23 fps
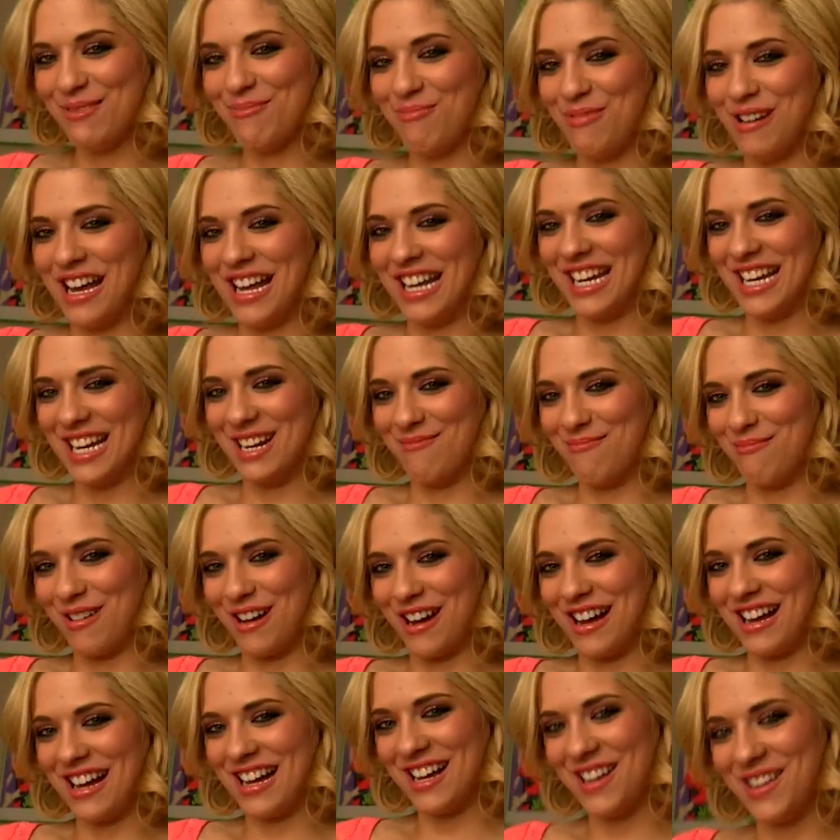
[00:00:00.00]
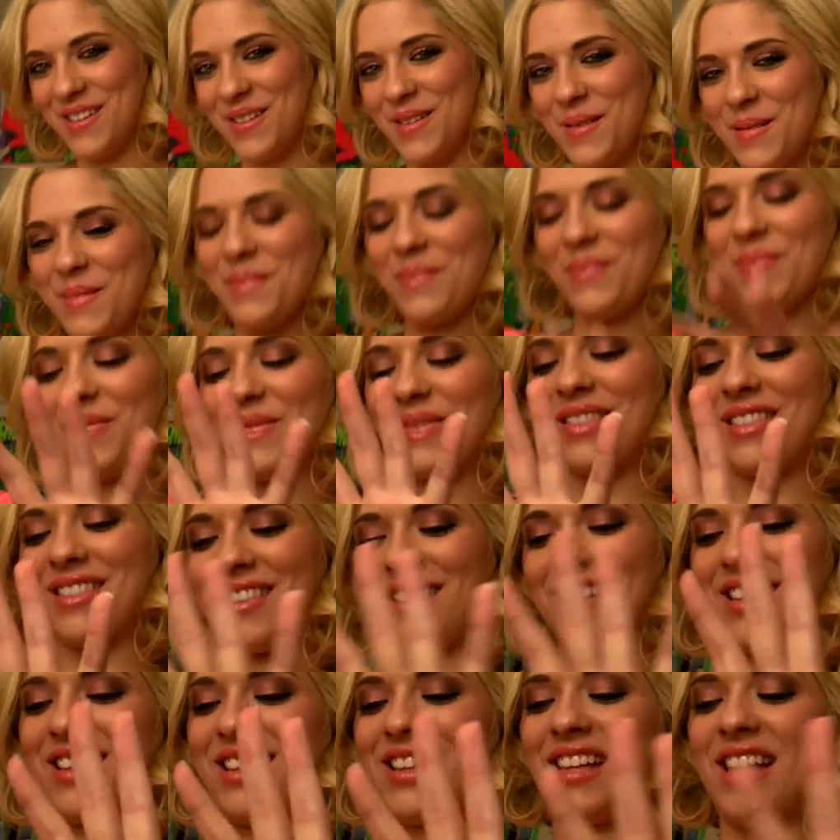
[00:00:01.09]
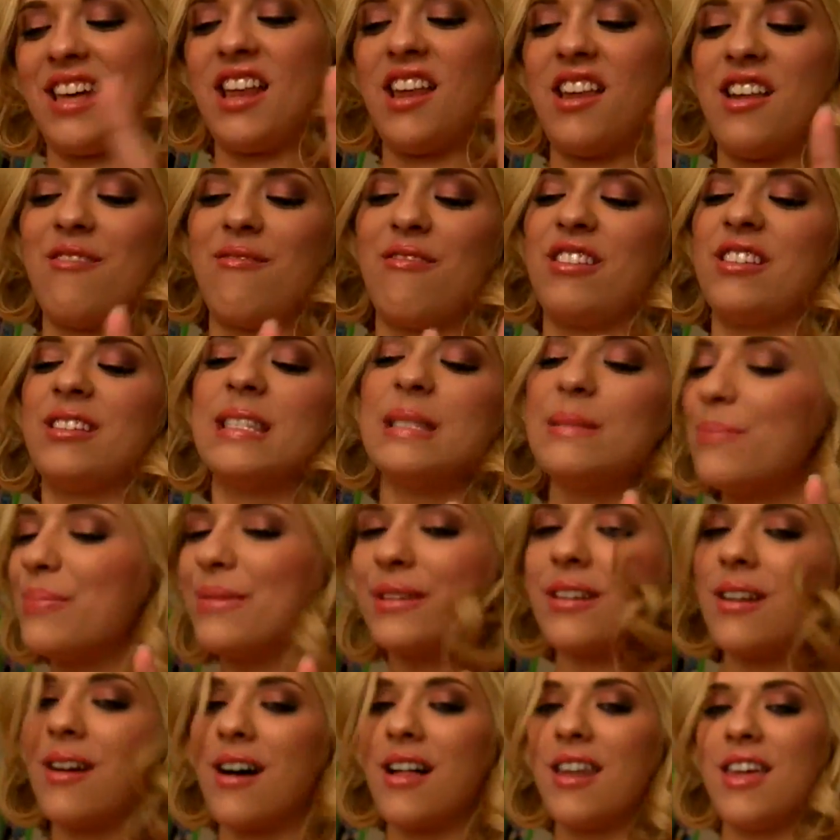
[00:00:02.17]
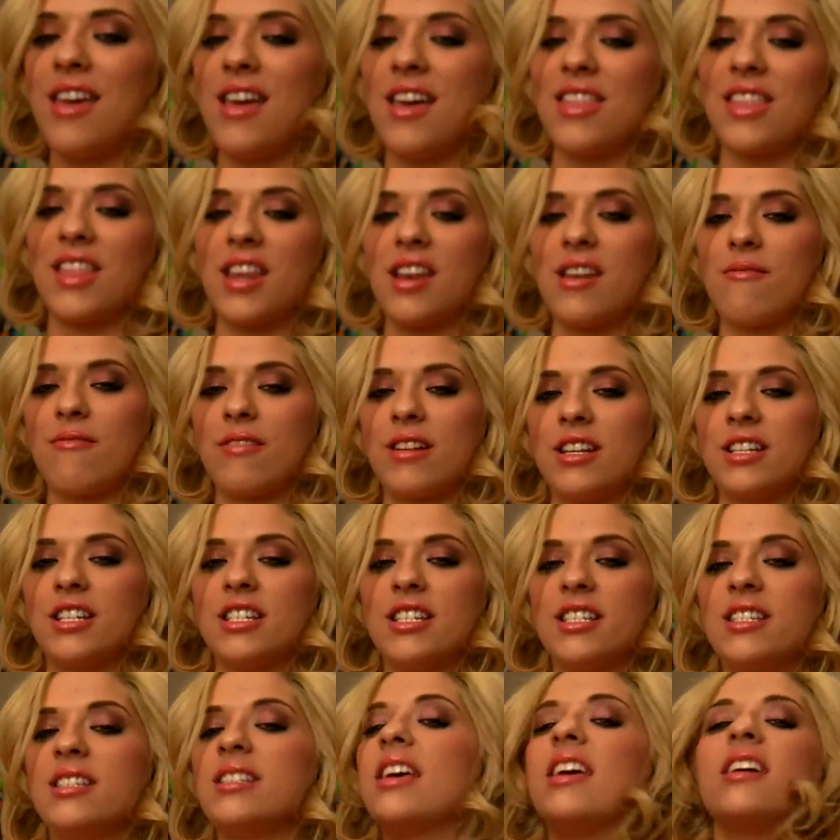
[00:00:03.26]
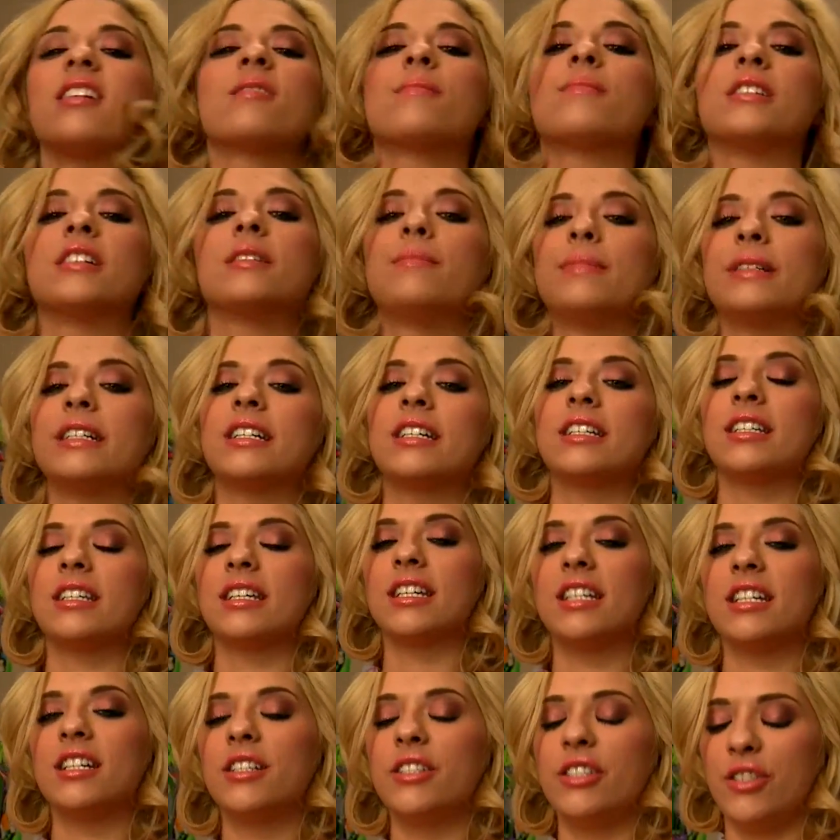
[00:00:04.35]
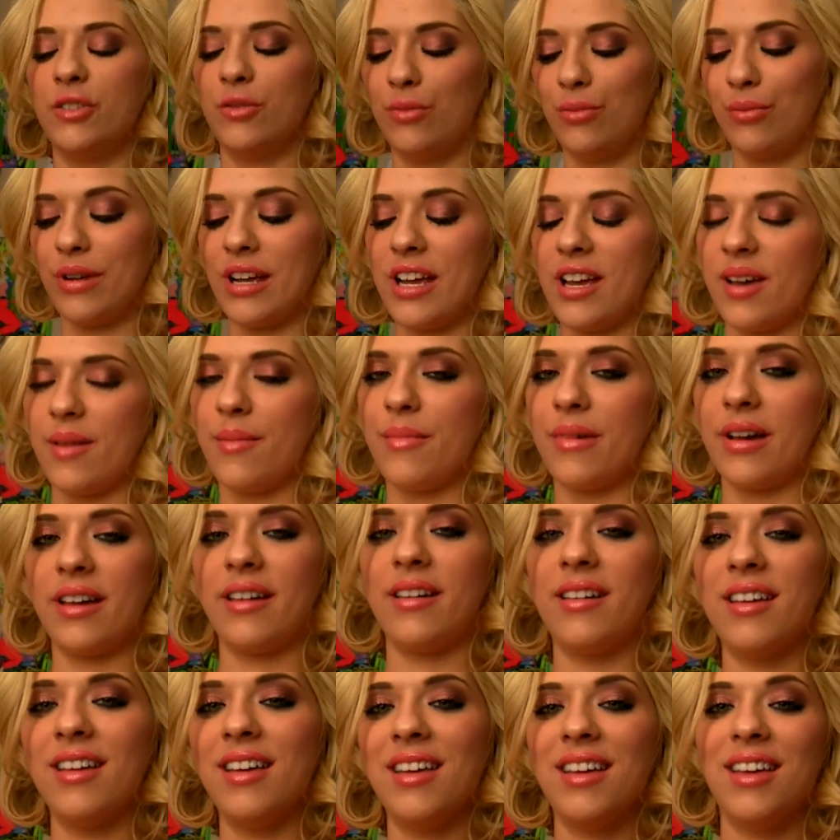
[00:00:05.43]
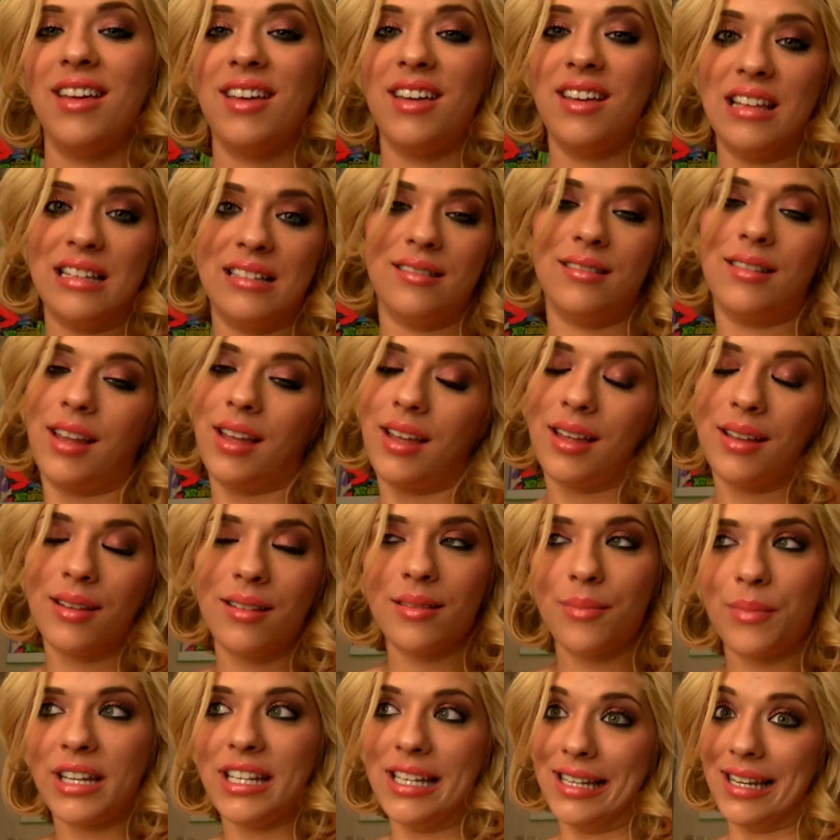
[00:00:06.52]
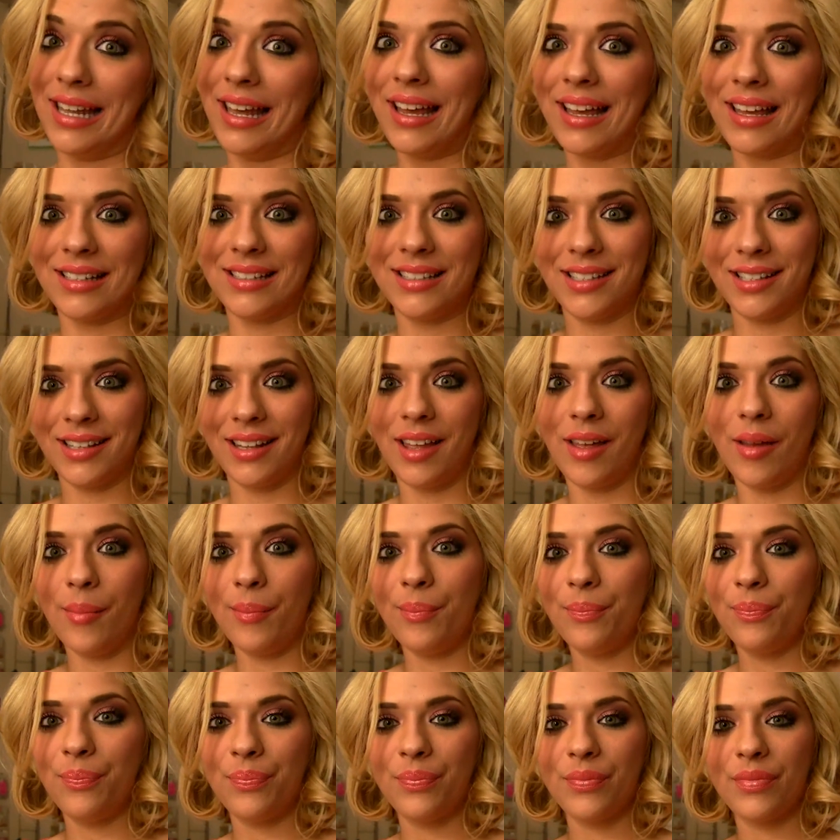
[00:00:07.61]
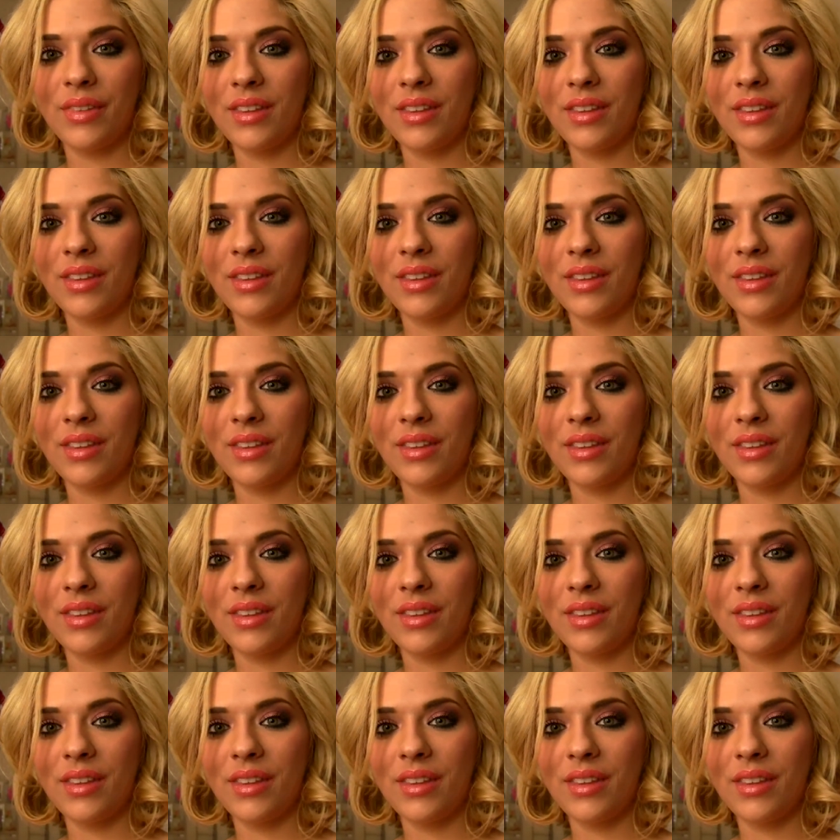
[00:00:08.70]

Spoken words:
Spread it apart. And I'd want to spit on it, and then I'd want to just take it by the back of the hair and just ram my dick into them.